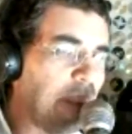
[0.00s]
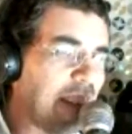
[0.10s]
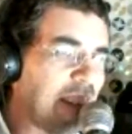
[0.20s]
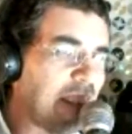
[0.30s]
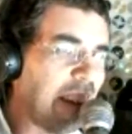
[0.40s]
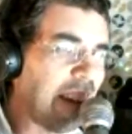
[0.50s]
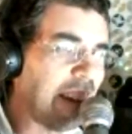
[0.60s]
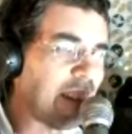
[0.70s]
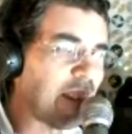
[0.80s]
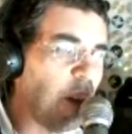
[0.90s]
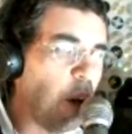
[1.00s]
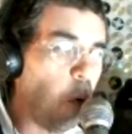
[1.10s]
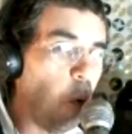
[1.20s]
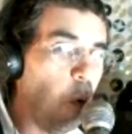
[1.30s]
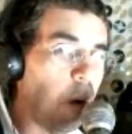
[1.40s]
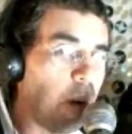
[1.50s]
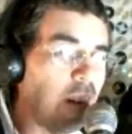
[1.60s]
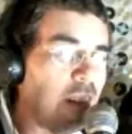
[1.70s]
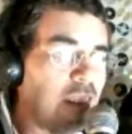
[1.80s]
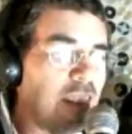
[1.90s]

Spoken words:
these things, or